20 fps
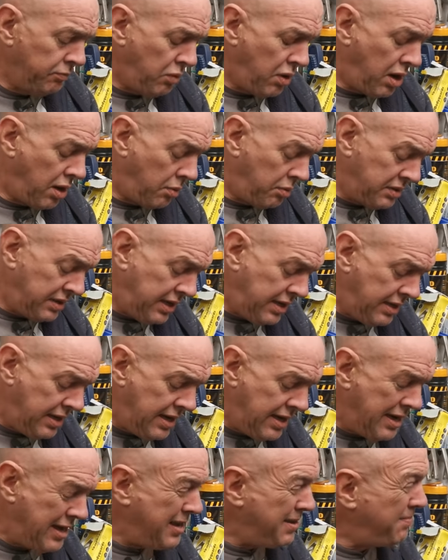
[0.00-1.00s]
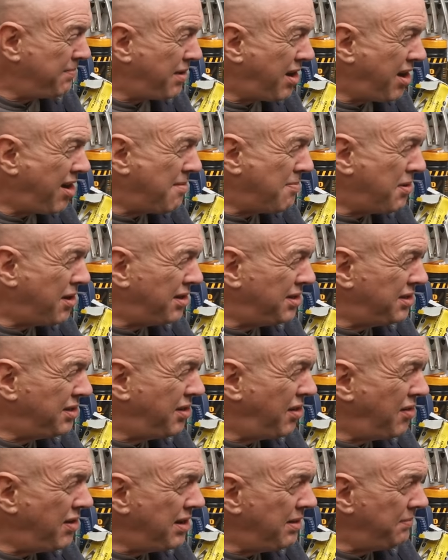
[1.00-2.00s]
well, I was in here half past
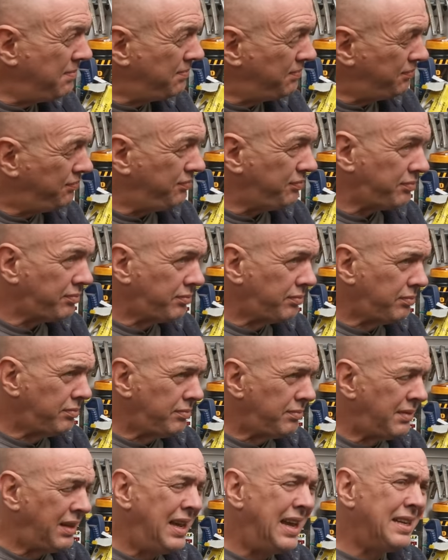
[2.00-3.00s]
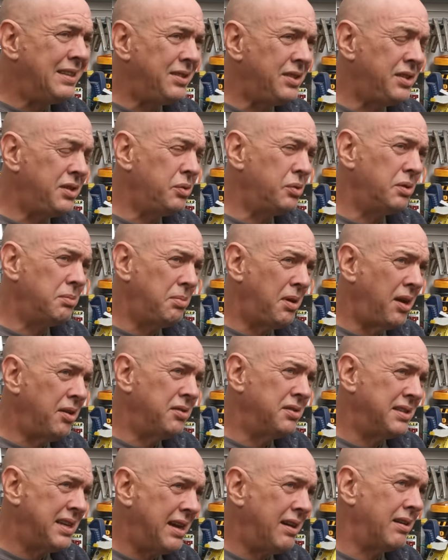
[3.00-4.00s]
nine, had to sort the
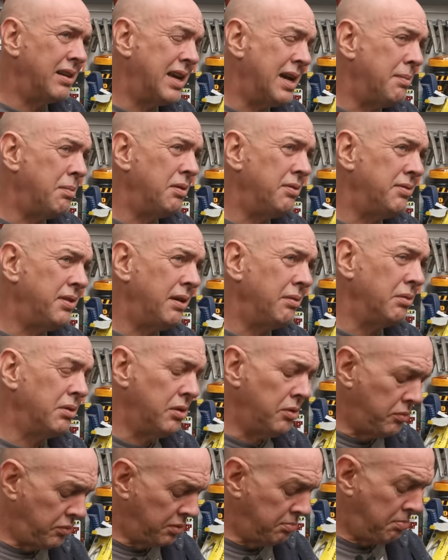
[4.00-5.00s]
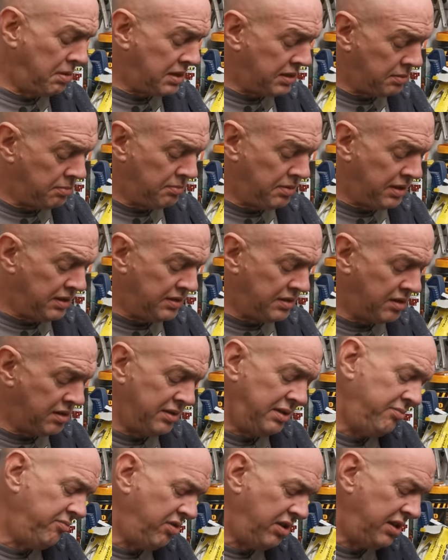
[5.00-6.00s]
post out, a couple of phone calls, bits and pieces. I
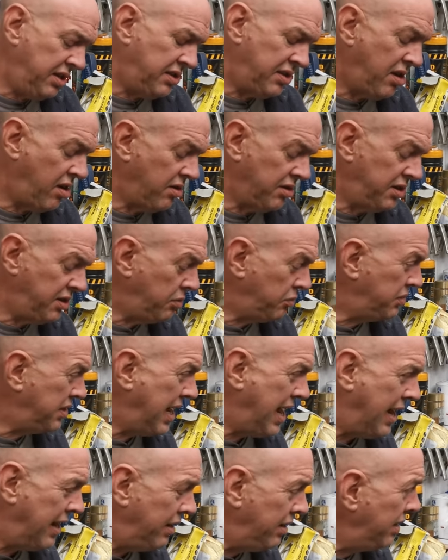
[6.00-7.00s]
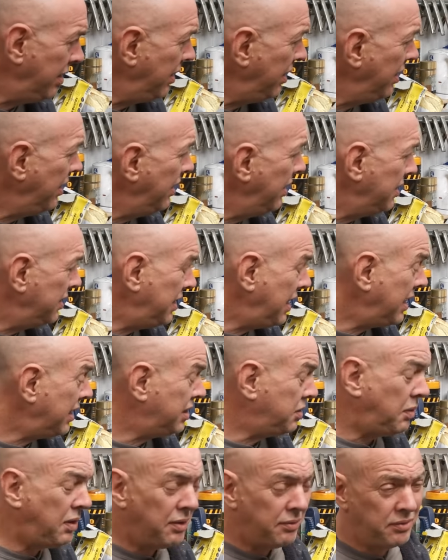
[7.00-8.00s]
didn't really start until 10. It's now
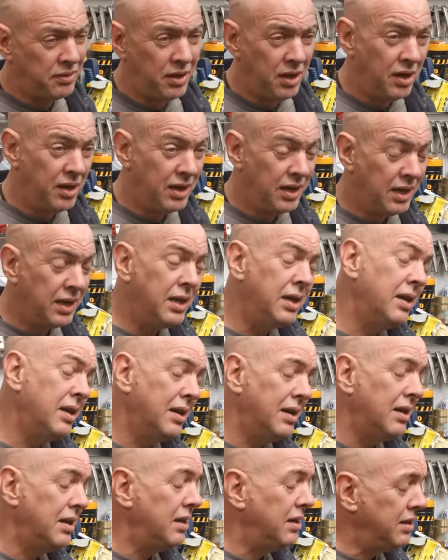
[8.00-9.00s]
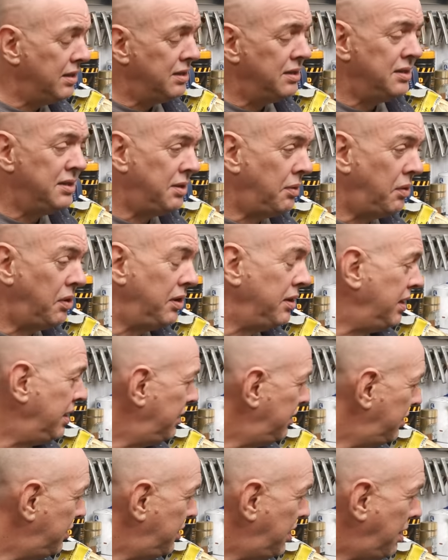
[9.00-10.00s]
12.30, so I
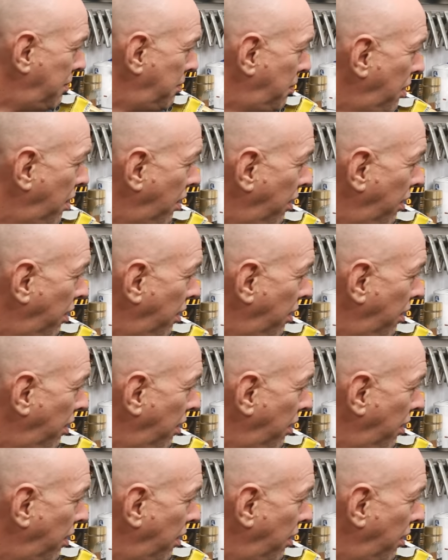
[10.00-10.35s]
need to tip